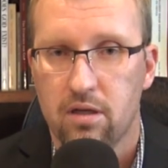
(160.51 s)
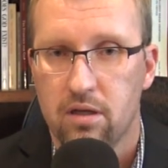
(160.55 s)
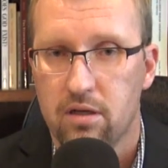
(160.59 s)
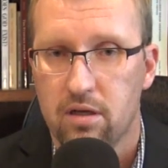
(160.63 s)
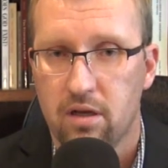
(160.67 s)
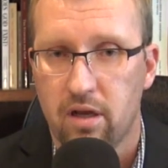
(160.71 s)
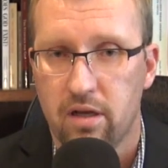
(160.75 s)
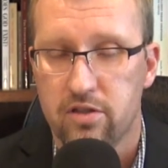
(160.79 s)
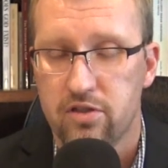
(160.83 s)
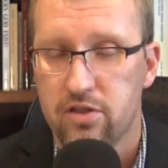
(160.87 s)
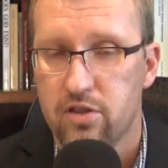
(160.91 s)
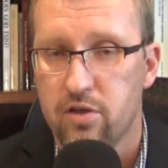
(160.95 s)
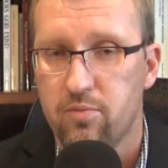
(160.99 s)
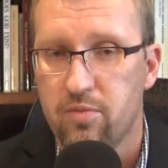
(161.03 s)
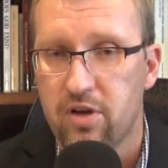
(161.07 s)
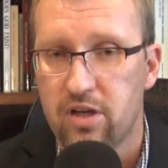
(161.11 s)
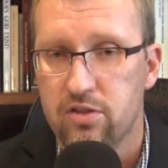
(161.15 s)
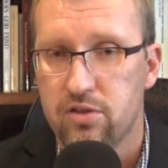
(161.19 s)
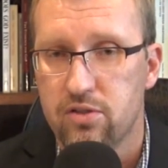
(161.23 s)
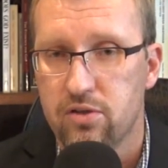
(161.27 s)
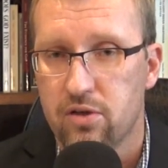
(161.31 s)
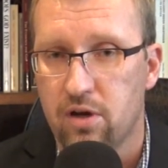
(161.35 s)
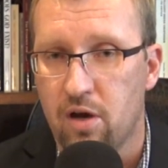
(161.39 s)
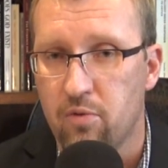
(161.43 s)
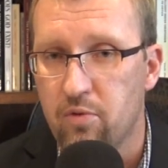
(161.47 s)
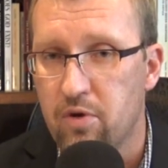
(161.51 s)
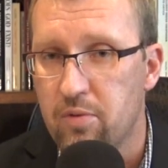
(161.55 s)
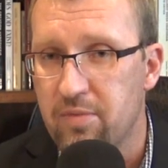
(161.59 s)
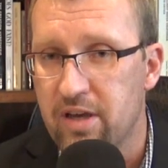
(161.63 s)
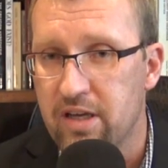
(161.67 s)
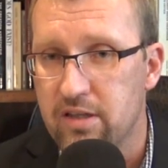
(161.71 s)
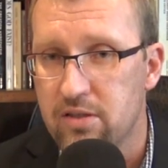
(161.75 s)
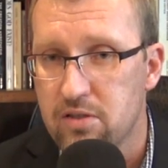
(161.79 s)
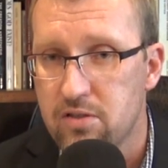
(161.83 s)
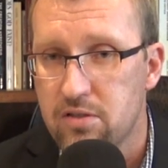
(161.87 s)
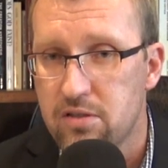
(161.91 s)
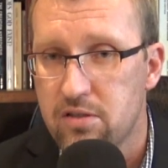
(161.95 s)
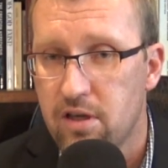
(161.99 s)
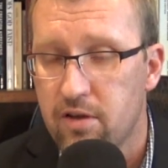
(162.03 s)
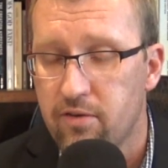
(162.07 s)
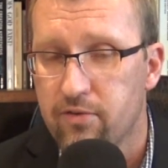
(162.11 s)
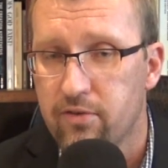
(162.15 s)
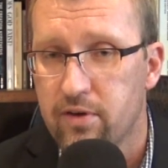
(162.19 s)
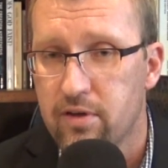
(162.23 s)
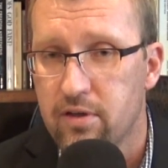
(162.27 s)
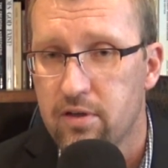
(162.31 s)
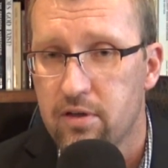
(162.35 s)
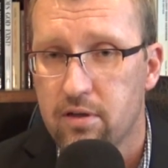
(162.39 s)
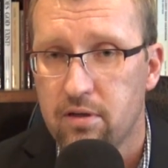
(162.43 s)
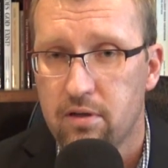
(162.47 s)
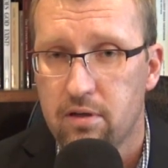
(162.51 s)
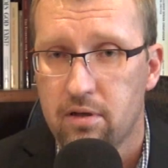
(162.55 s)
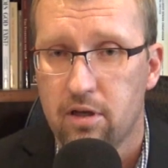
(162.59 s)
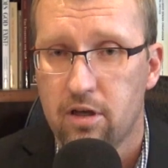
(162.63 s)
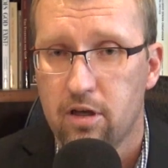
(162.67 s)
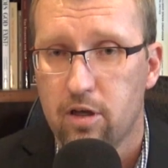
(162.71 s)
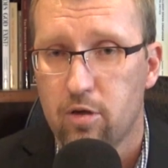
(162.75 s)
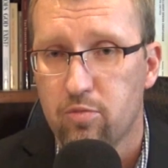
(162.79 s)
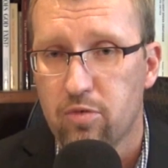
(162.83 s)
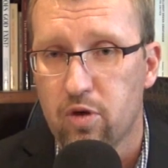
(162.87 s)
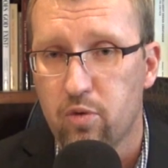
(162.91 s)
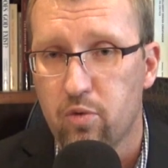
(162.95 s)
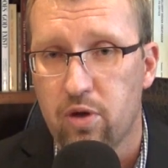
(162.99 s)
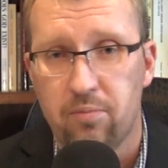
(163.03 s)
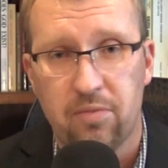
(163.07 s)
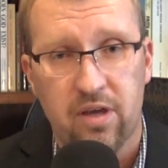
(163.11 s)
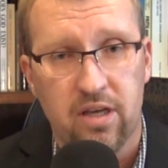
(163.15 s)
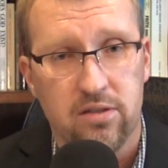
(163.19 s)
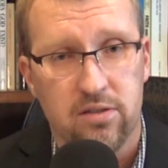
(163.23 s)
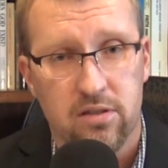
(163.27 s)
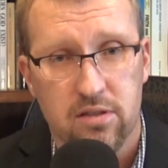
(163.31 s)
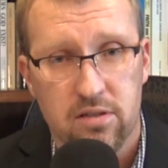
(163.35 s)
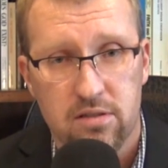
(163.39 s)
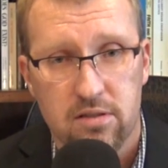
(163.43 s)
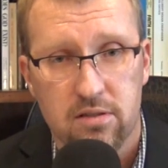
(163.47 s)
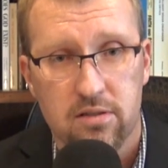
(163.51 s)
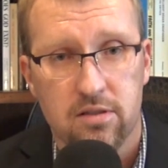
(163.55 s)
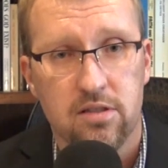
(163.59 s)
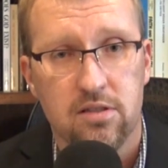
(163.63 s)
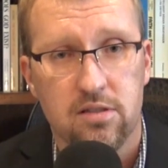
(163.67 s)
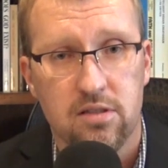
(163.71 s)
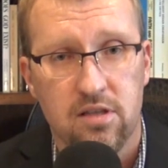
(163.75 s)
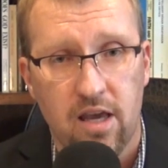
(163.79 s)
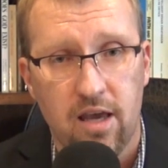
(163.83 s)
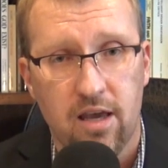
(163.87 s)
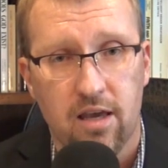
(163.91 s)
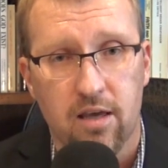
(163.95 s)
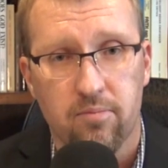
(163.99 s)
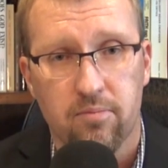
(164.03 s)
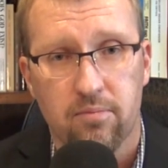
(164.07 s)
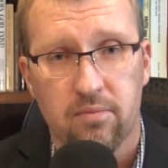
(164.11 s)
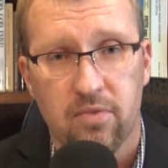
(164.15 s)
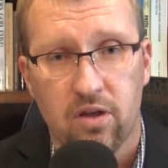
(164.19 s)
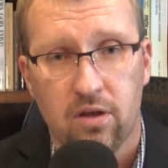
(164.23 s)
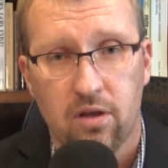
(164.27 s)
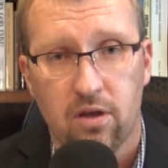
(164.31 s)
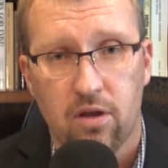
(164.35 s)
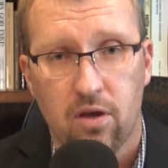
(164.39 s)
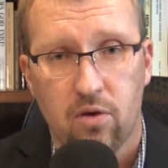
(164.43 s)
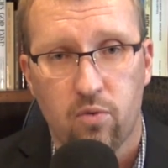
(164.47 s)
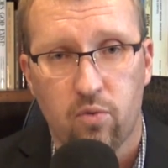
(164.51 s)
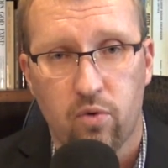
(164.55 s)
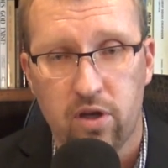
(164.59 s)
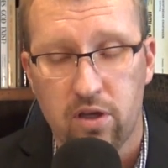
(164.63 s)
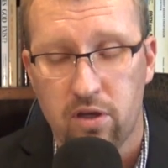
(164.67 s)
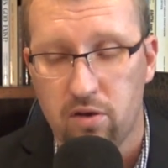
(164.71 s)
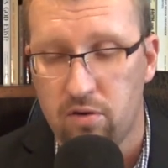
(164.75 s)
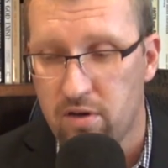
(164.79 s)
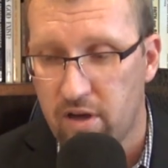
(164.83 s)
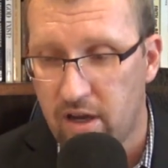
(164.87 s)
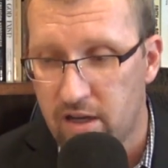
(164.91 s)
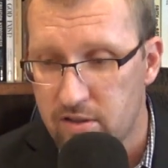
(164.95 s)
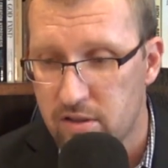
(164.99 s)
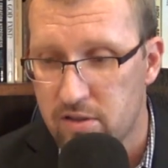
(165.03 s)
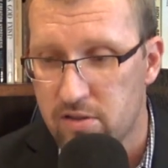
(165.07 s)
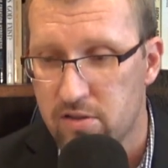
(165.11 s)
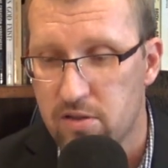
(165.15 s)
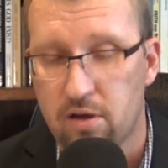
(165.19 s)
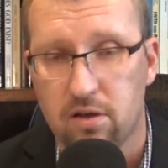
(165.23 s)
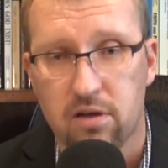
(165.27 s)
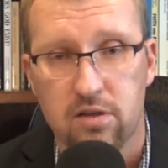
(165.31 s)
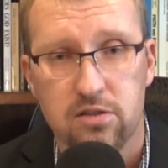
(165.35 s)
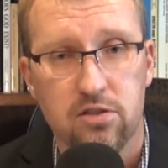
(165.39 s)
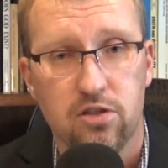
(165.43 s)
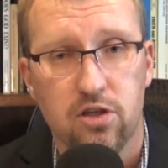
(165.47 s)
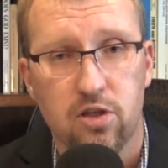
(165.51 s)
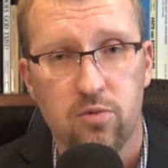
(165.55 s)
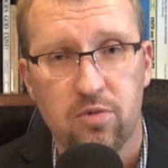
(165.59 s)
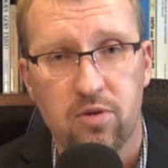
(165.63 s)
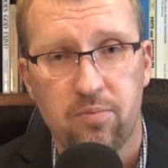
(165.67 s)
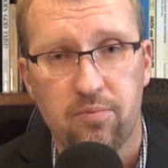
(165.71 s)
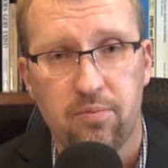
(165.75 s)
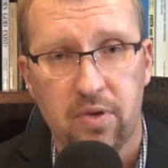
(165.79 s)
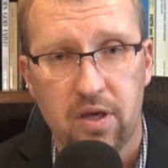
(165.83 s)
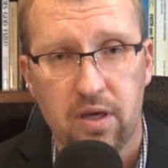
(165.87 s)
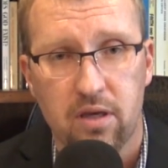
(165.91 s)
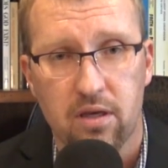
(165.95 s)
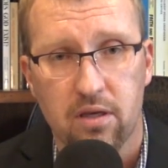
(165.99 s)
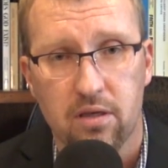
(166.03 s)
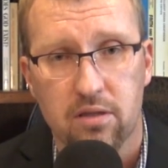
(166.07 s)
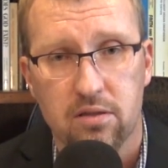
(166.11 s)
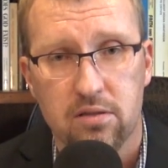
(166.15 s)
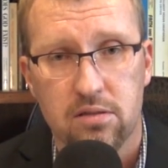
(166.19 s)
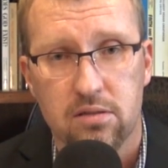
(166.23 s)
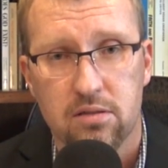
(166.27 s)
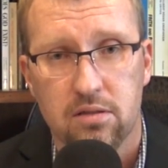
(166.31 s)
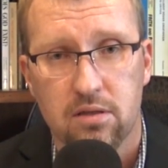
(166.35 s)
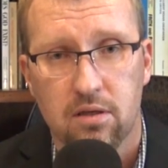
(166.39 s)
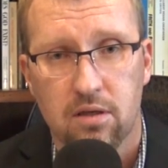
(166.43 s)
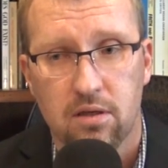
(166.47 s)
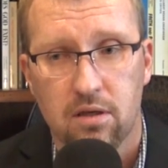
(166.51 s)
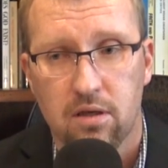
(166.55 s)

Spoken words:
not so much on what makes us different, but what makes us the same, what unites us all as human beings.